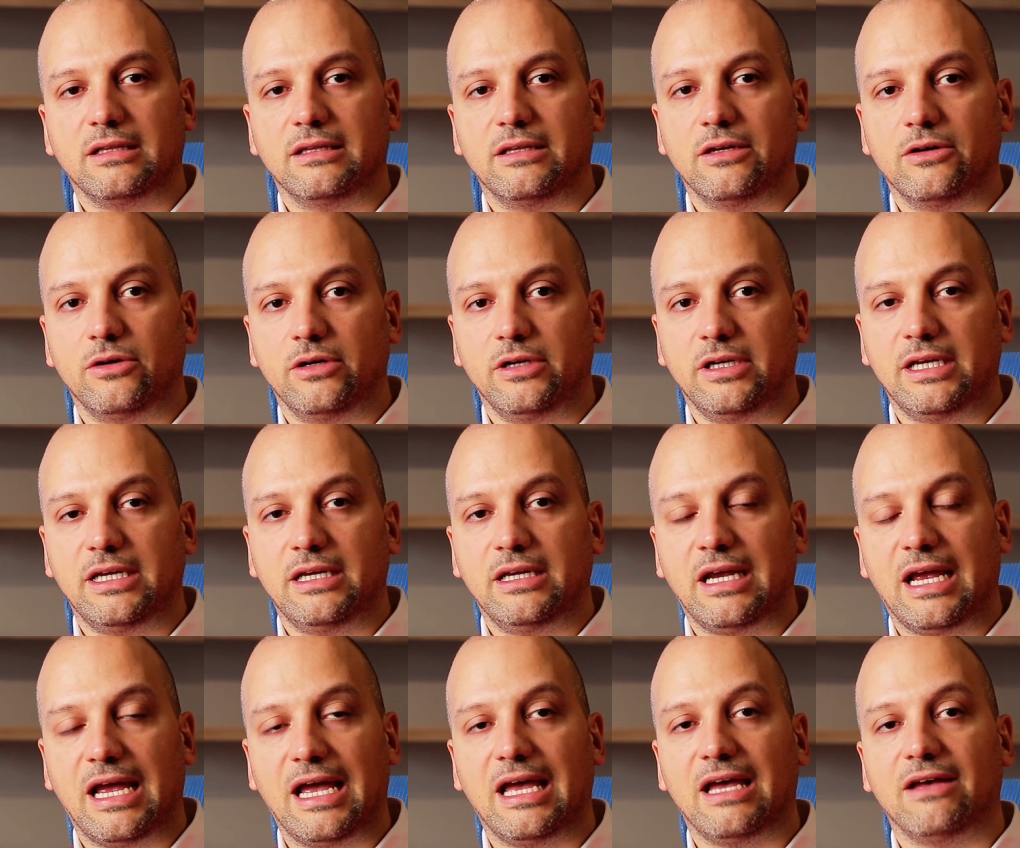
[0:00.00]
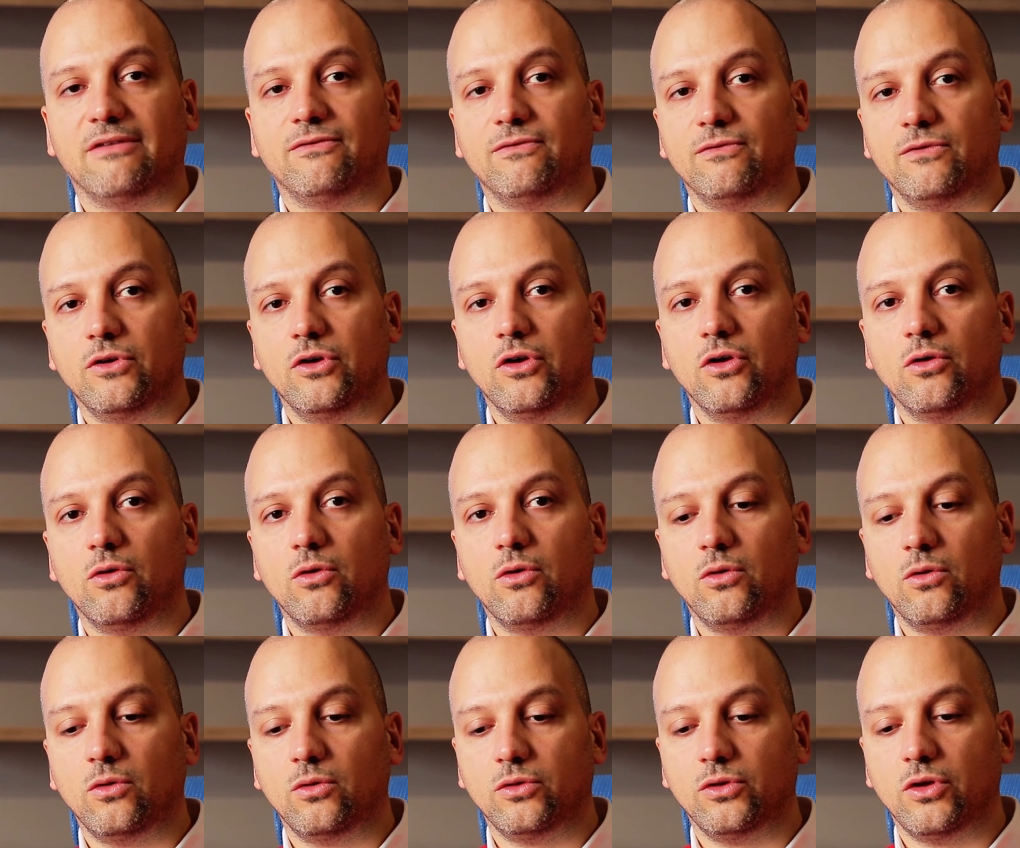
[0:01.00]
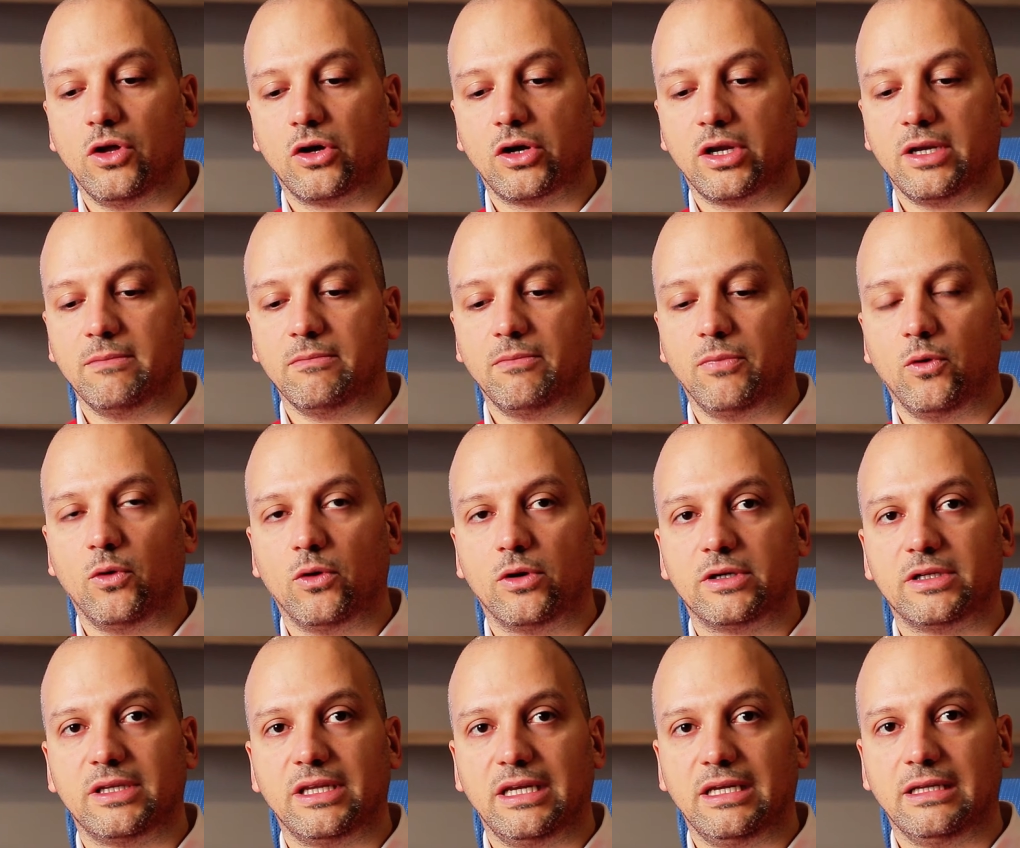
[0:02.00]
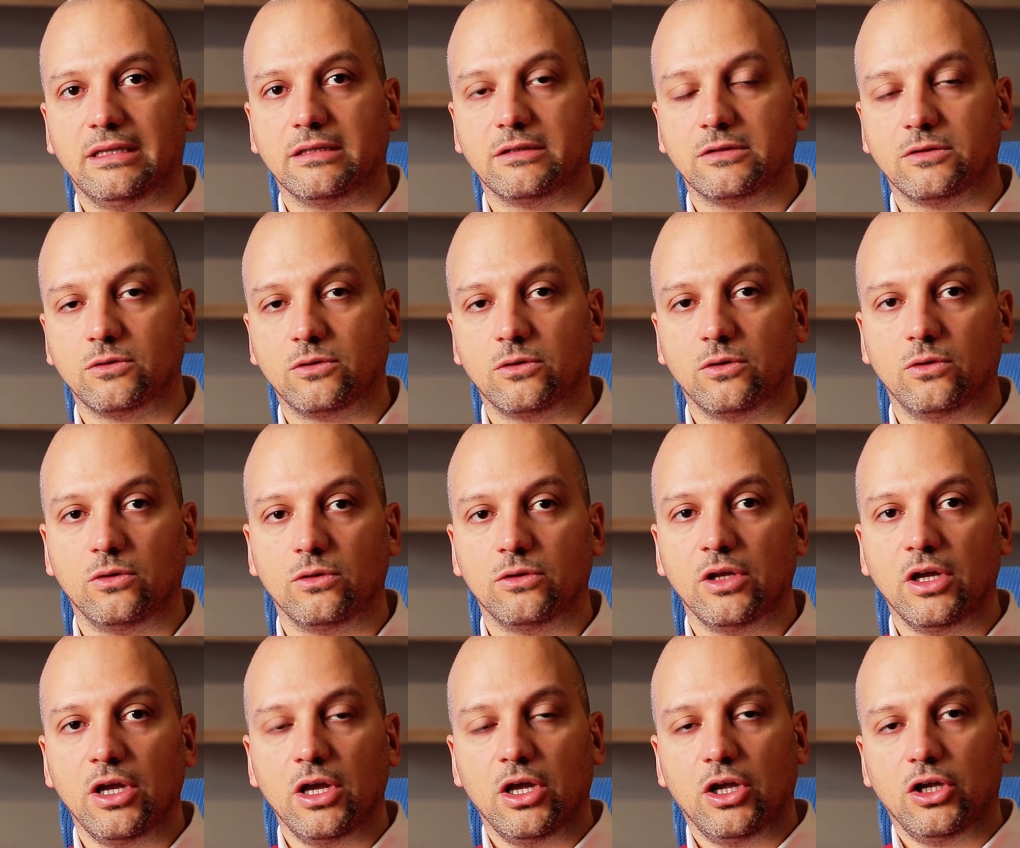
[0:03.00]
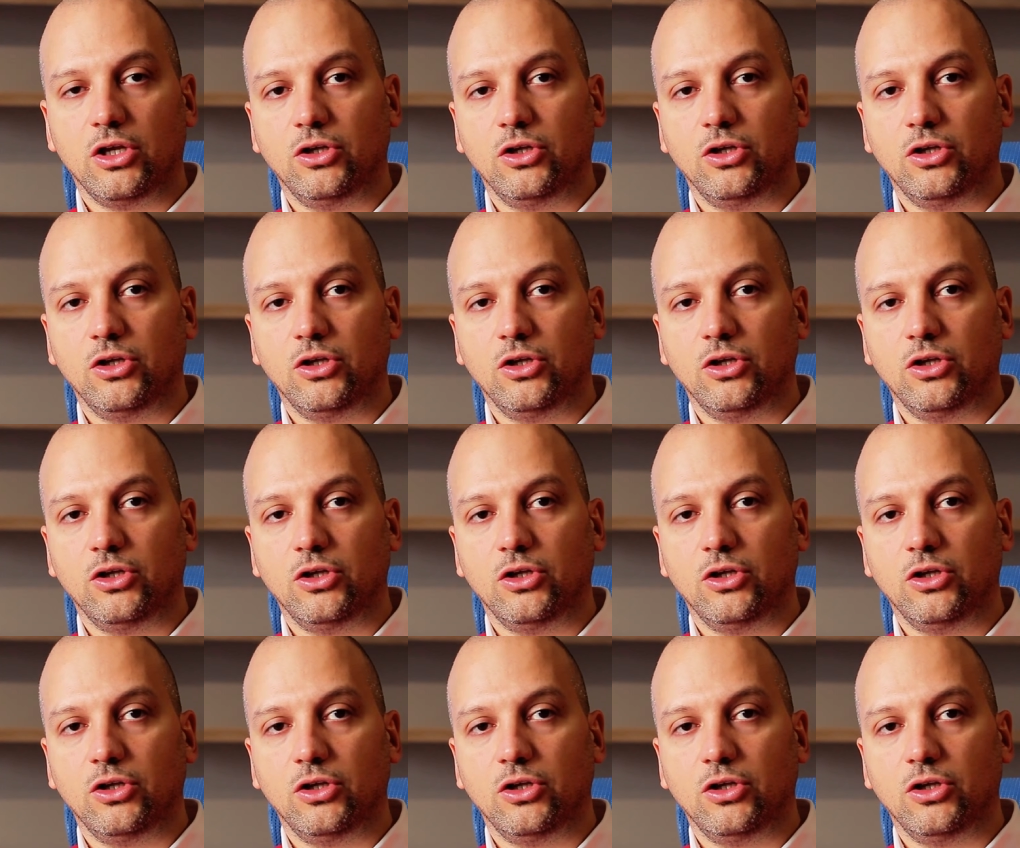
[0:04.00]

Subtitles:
They have no docking port in the so-called